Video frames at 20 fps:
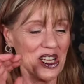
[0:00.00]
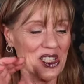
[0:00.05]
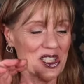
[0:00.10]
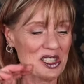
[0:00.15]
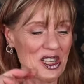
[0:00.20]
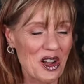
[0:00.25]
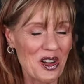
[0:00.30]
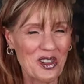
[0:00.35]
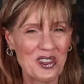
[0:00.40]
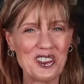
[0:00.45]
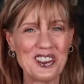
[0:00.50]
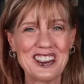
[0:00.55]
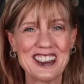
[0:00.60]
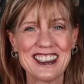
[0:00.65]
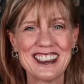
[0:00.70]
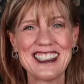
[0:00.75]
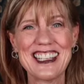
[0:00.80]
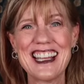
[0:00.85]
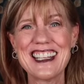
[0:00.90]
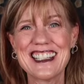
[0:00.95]
So
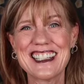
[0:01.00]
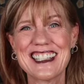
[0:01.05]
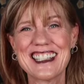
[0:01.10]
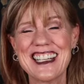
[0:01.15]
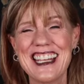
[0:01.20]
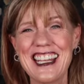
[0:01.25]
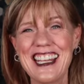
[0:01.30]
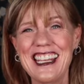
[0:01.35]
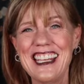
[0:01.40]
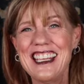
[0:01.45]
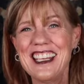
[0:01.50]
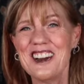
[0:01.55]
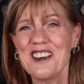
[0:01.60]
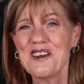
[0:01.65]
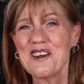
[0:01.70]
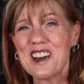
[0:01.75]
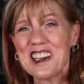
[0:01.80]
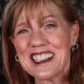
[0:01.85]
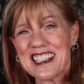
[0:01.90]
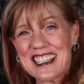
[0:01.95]
let's see
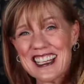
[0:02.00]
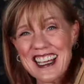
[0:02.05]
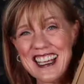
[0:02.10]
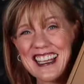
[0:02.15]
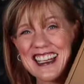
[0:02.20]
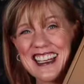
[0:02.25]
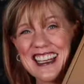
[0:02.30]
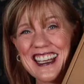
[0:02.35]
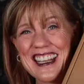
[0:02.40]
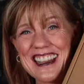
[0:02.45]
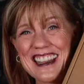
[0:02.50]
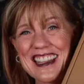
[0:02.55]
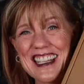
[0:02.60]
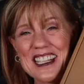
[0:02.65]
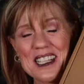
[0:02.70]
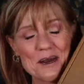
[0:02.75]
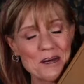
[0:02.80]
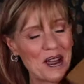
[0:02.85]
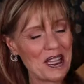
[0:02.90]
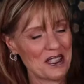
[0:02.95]
what's in
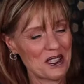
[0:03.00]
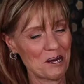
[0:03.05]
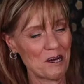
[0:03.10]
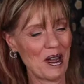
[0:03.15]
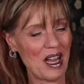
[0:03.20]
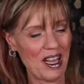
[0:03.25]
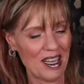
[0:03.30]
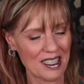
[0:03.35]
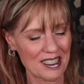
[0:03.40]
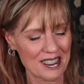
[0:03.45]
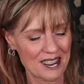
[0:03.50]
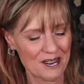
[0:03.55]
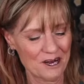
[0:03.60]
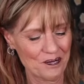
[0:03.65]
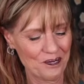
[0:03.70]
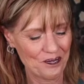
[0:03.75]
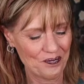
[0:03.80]
this month's box.